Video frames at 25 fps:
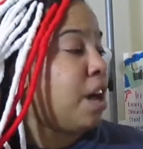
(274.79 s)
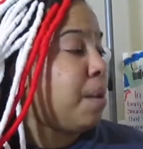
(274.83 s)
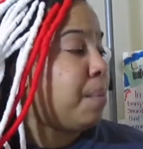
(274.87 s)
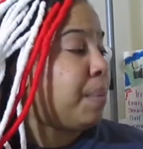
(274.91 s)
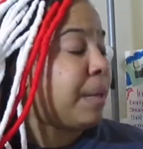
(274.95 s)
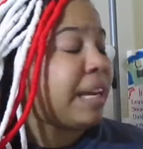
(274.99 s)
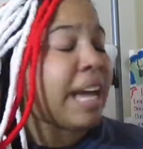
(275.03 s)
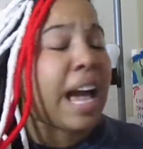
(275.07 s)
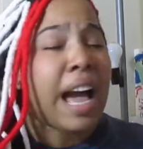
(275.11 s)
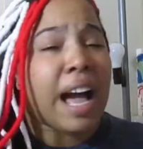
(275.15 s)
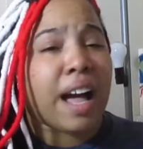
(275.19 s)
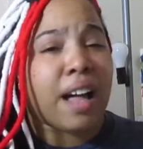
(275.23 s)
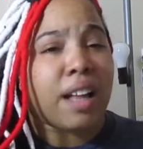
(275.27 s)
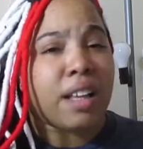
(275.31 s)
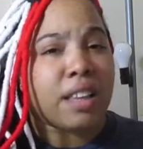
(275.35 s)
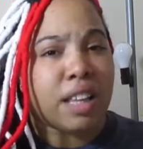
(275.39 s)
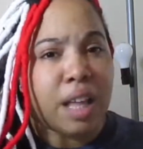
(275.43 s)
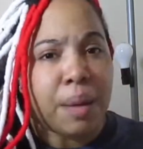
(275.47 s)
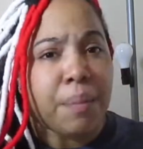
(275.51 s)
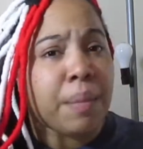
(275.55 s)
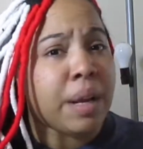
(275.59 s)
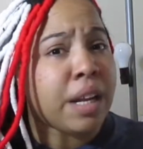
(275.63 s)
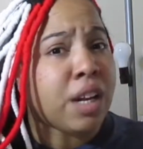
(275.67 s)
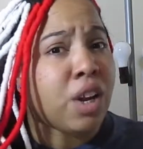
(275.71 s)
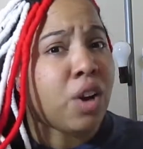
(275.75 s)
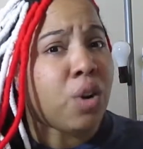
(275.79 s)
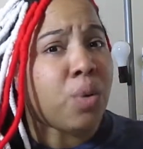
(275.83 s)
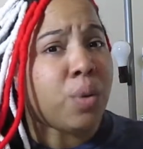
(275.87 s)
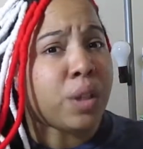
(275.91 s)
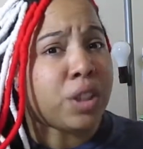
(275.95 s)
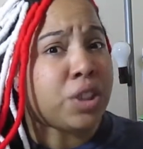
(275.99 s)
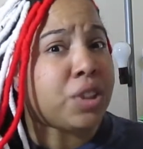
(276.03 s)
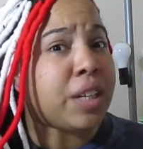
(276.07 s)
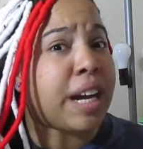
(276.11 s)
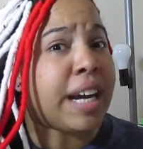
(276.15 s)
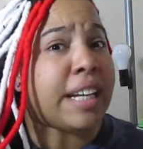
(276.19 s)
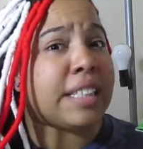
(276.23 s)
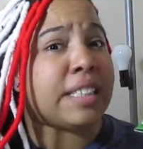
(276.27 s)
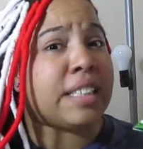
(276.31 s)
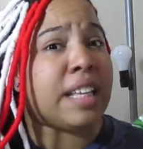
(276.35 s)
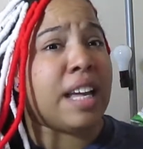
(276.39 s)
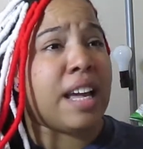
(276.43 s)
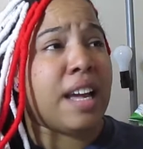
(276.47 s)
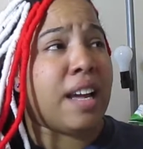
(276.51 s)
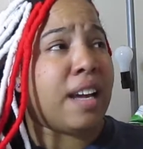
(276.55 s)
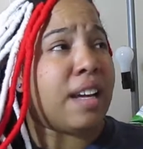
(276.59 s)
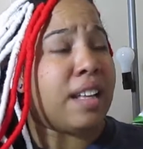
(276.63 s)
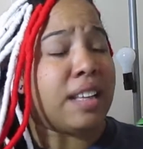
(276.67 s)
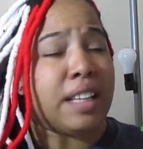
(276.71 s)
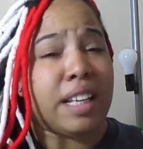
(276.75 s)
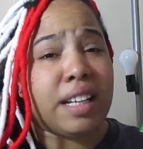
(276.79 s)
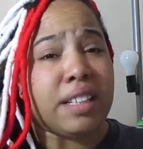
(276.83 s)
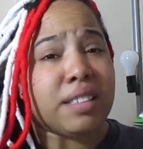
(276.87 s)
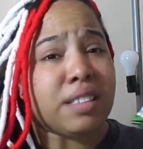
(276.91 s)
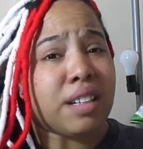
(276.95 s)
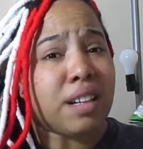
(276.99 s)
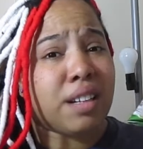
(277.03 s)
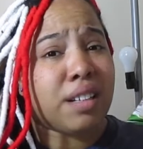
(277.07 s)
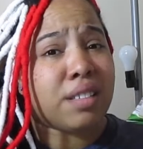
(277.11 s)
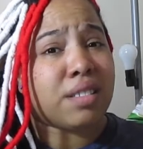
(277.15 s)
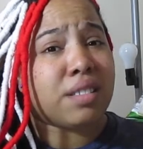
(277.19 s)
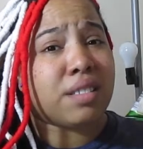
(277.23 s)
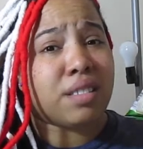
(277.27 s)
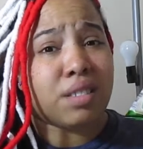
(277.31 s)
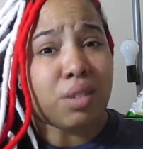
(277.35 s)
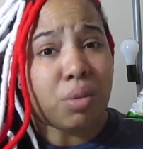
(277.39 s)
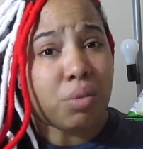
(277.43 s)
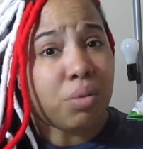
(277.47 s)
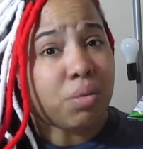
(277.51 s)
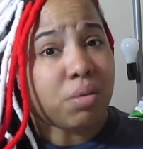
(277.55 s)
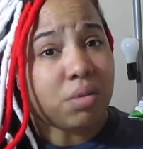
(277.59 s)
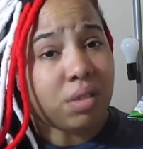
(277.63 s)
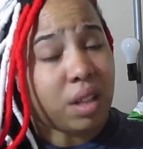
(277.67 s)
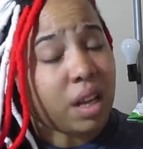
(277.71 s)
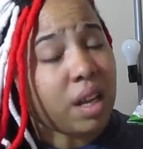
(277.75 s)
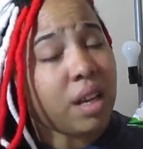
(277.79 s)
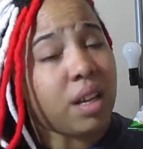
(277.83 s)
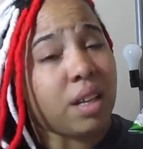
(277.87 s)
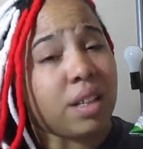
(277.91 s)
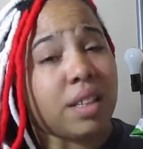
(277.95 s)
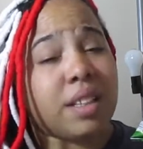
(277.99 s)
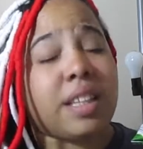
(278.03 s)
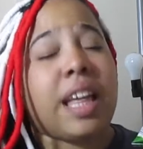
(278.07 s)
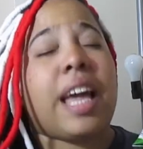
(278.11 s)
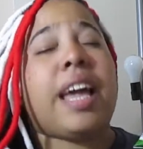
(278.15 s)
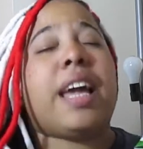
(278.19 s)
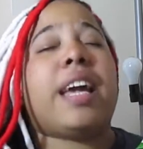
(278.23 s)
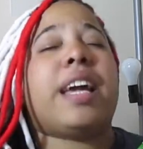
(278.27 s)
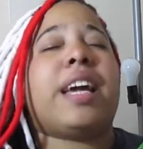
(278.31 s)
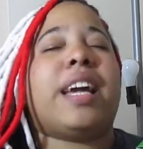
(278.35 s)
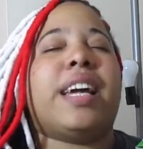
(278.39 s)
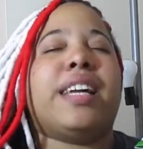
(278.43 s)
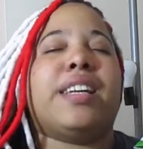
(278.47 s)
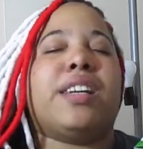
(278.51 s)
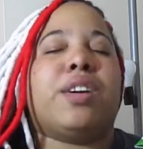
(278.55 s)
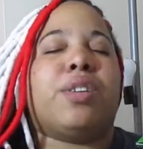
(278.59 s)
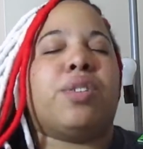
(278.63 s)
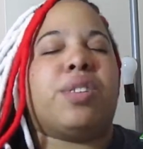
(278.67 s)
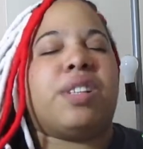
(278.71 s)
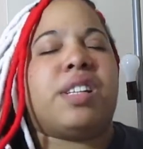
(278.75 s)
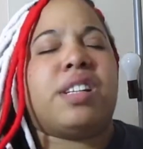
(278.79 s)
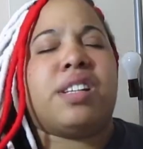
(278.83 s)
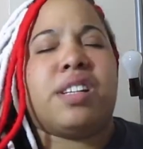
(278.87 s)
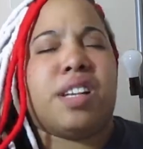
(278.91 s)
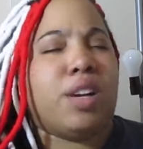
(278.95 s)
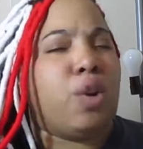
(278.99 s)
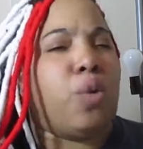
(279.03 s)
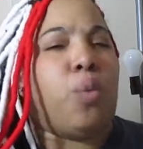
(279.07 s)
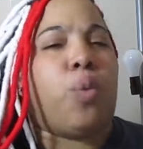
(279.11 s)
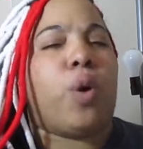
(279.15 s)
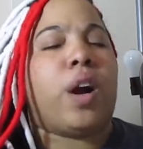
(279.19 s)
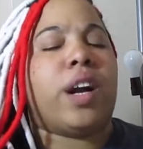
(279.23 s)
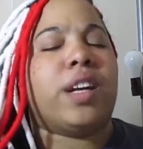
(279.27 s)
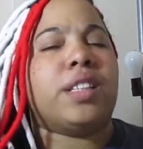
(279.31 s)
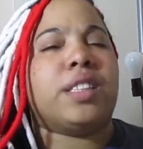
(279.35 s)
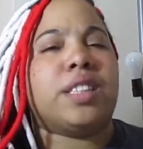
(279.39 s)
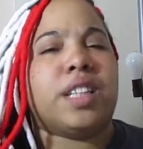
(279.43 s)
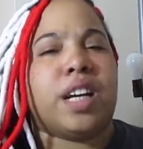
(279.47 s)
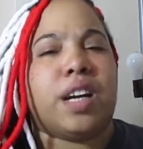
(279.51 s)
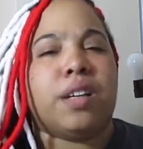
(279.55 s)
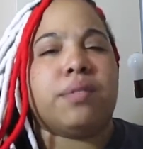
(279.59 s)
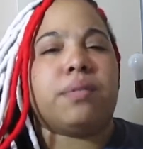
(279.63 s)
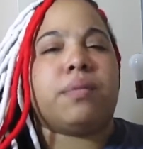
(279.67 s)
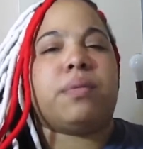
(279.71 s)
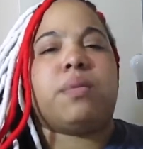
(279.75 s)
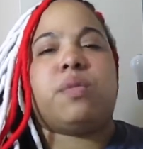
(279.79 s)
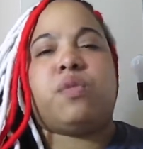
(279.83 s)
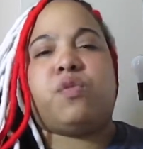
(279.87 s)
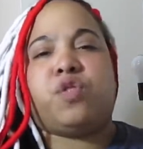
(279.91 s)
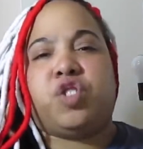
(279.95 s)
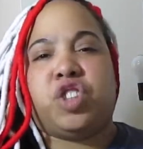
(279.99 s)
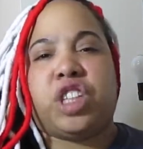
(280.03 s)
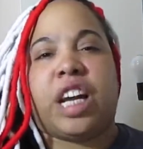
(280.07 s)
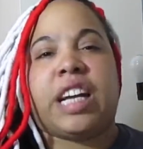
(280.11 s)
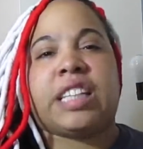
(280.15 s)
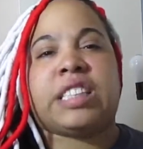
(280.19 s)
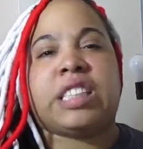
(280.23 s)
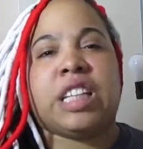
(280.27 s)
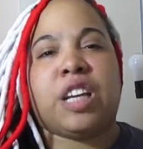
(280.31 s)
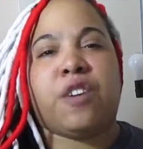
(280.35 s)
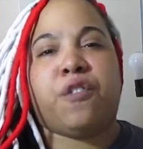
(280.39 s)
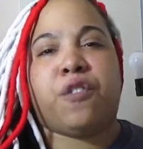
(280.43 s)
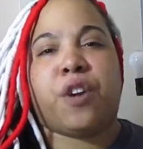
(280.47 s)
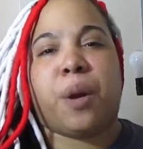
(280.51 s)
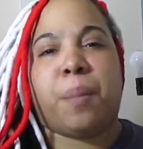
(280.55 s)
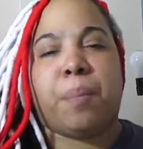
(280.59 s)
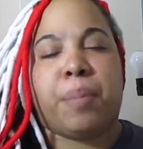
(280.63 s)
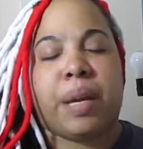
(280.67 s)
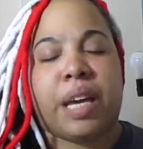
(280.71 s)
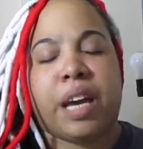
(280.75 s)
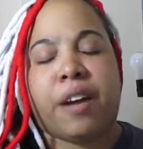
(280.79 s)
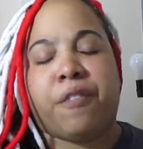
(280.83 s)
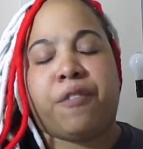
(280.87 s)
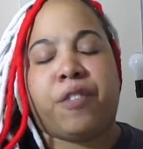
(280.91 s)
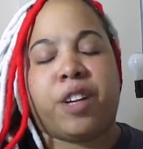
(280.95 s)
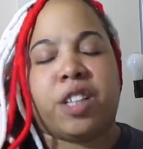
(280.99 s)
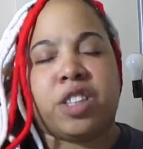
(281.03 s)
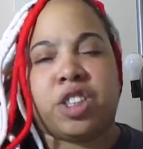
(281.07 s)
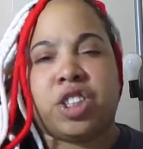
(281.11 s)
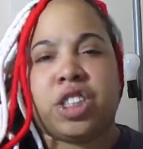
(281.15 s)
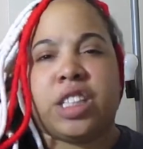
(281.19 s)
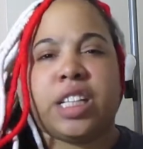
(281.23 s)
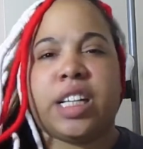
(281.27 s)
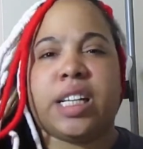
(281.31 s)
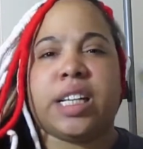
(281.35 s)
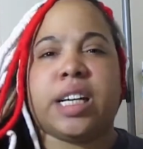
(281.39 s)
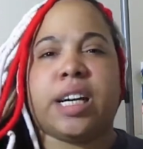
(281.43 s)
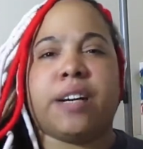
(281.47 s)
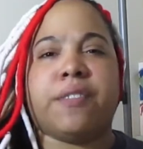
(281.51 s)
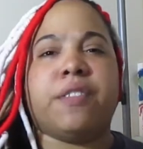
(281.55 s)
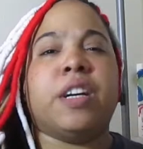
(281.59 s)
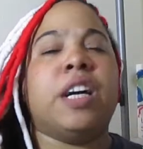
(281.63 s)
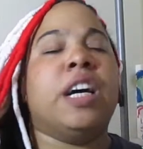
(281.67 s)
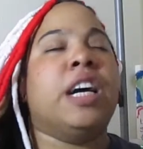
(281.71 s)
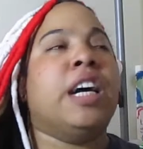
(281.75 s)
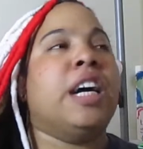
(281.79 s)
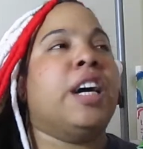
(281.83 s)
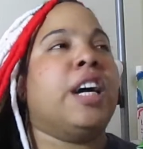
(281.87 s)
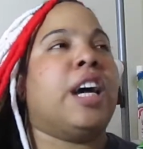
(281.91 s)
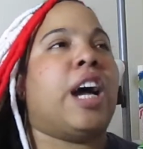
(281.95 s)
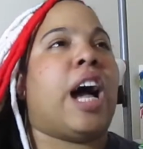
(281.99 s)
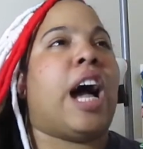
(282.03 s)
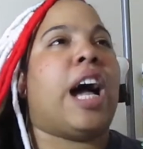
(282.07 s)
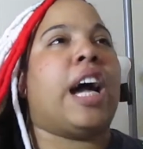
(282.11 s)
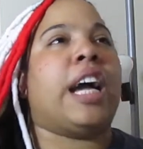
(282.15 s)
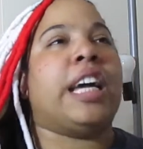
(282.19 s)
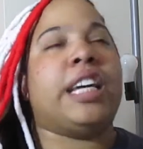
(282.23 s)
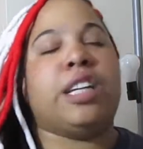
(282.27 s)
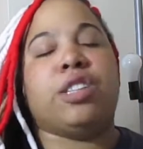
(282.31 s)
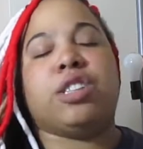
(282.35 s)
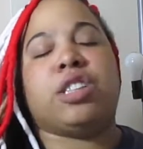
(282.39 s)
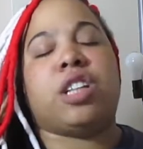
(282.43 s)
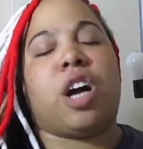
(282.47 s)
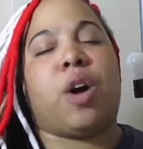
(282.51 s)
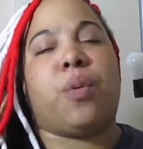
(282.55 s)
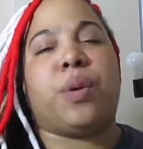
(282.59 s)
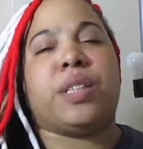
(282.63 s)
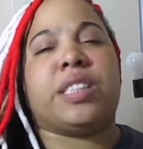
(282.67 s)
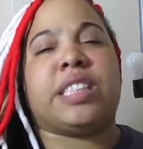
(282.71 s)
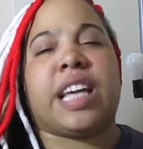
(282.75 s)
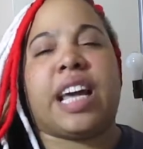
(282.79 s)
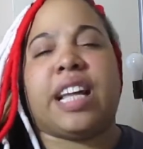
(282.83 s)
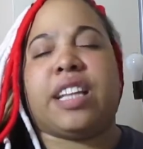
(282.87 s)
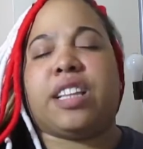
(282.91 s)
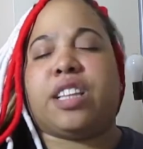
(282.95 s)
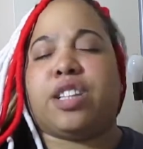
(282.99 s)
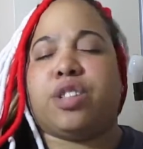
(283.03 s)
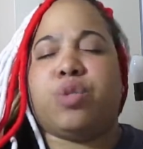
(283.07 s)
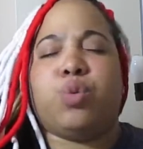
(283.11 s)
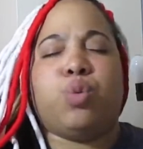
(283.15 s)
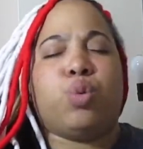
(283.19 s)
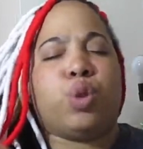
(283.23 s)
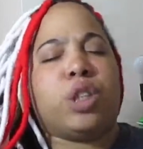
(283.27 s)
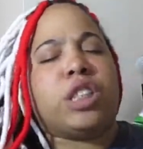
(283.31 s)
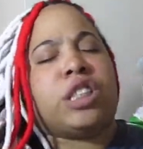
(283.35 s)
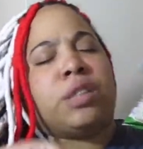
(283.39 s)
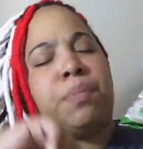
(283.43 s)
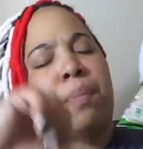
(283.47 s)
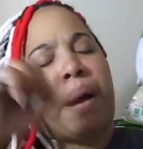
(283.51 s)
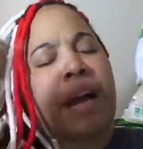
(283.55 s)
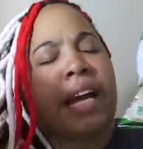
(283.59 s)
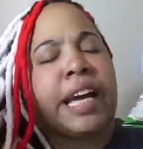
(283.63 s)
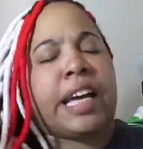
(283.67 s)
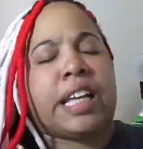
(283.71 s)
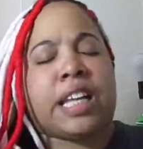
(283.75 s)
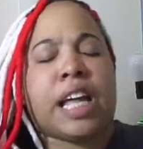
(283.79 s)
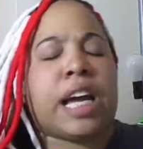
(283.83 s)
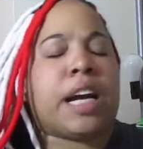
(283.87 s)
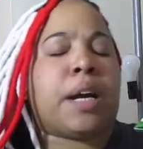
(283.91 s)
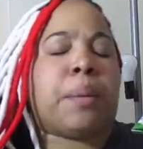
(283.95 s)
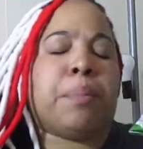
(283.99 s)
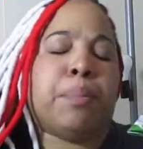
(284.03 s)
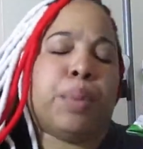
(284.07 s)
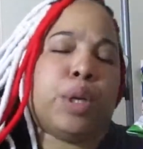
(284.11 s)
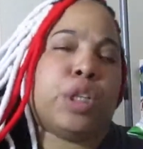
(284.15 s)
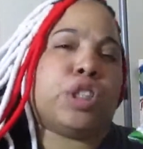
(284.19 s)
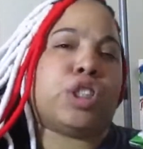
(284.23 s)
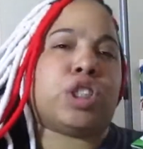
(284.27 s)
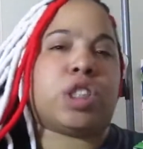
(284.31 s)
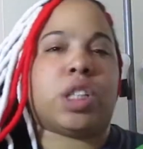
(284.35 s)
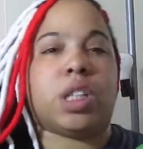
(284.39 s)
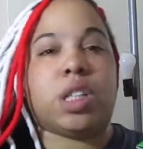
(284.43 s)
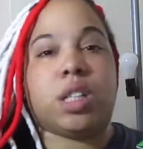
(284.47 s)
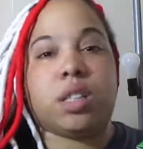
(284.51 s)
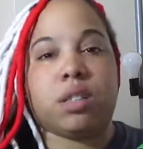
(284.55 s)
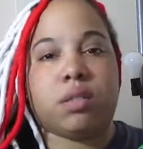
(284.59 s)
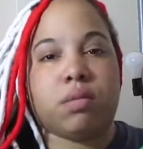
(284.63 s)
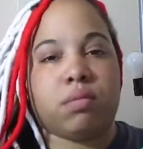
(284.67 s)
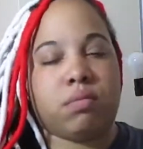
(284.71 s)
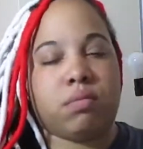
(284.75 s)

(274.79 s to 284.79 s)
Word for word: But yeah, let me know what you guys think. These are so they they in the the words of Jesse from BF vs GF, he used to always say, "Ooh, this banging like a biscuit."